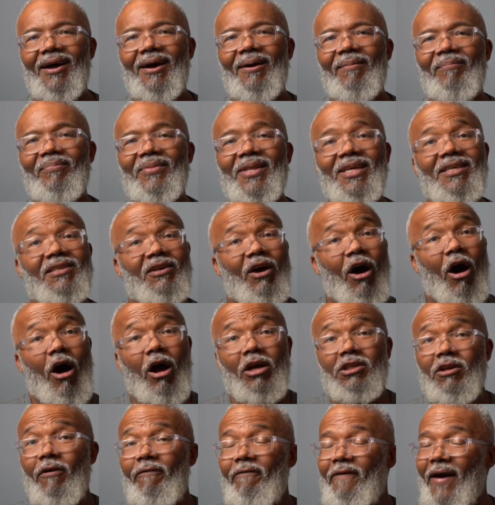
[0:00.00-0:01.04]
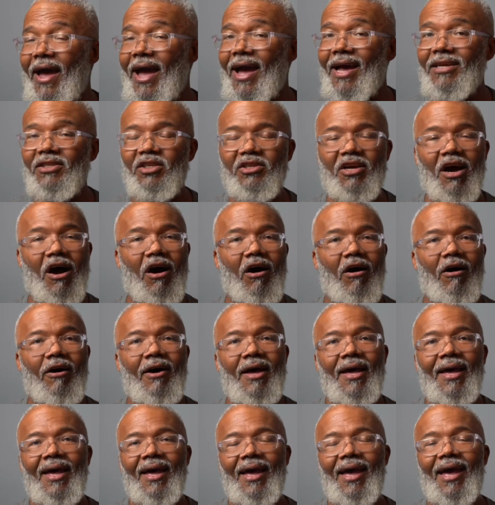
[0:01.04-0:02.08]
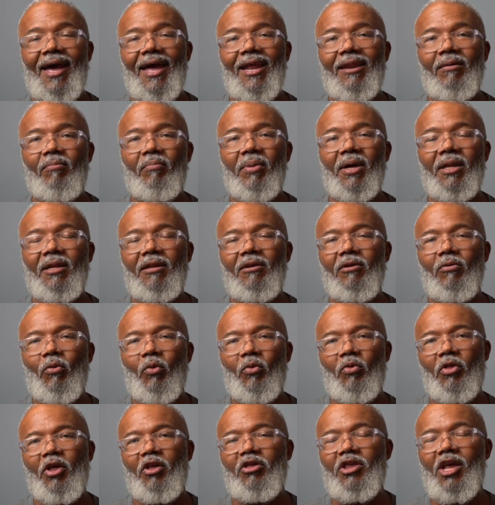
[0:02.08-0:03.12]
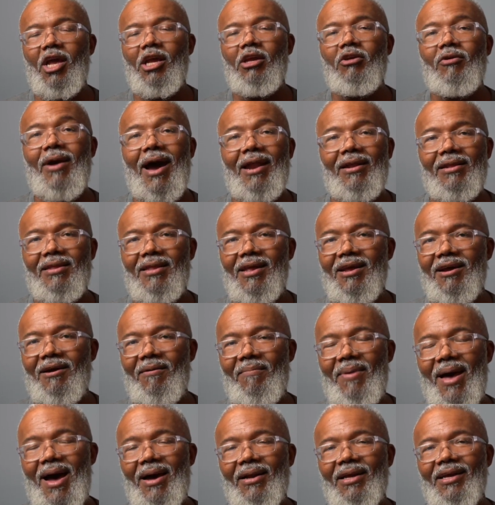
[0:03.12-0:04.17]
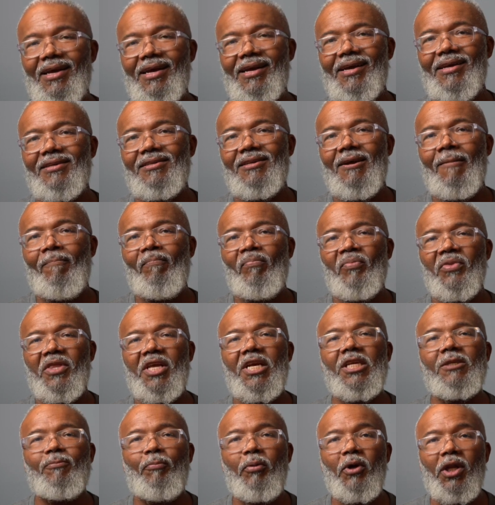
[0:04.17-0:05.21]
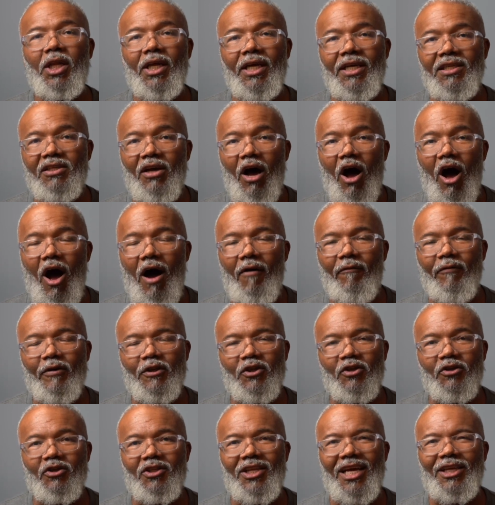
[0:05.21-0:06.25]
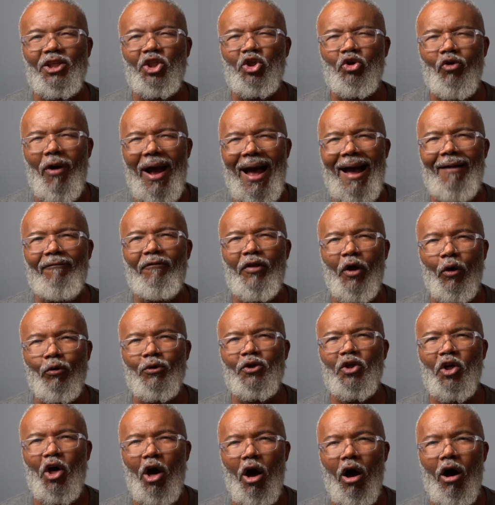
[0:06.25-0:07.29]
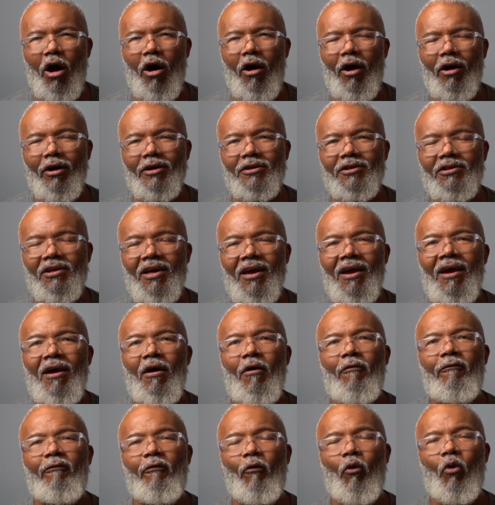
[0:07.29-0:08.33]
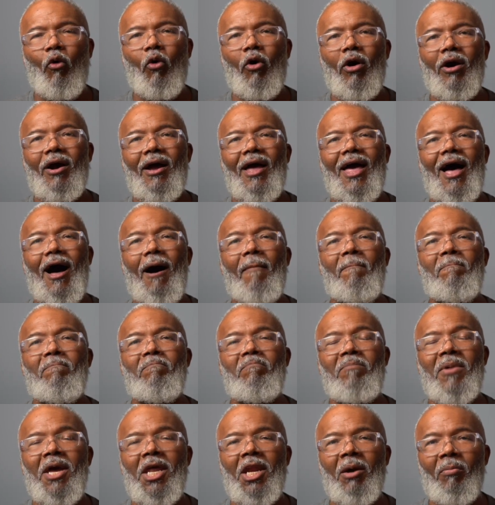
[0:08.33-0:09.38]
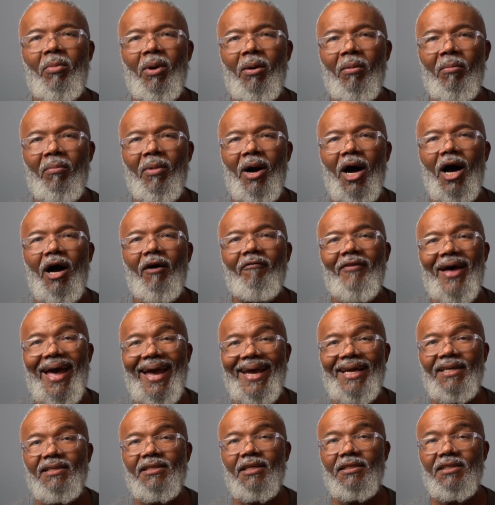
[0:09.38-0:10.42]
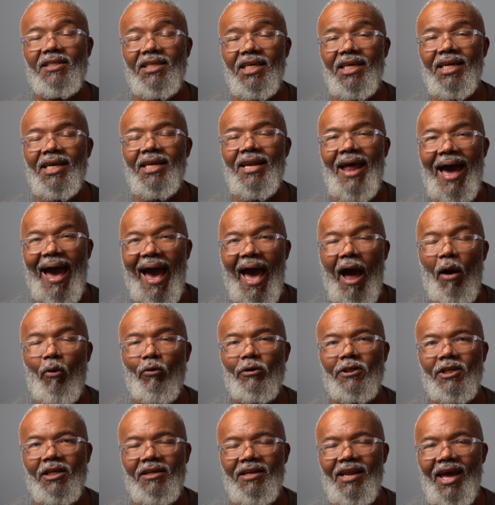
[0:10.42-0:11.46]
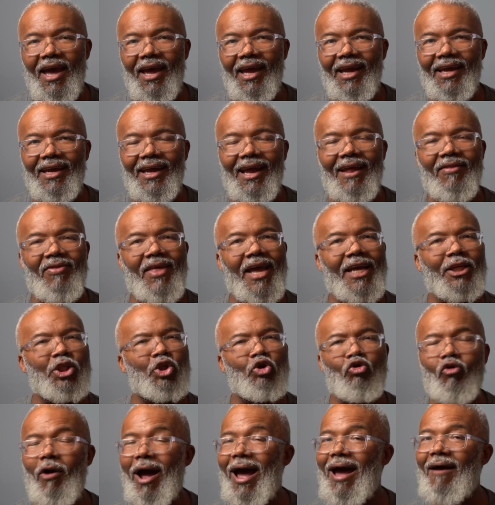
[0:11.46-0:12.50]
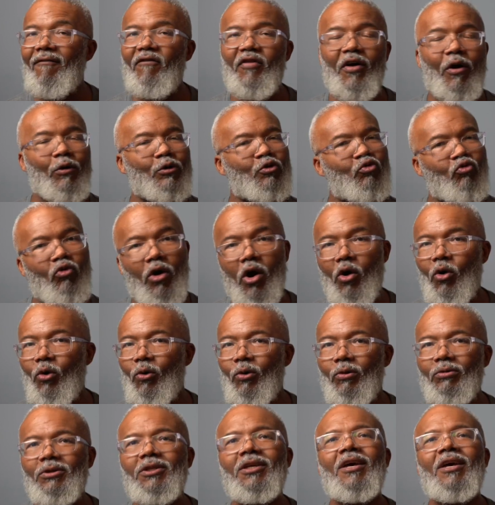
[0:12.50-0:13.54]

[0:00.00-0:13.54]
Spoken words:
These cars are fast, y'all. But the thing you got to think about is these police officers, they drive those cars for a minimum of 8 to 10 hours a day, and they drive those roads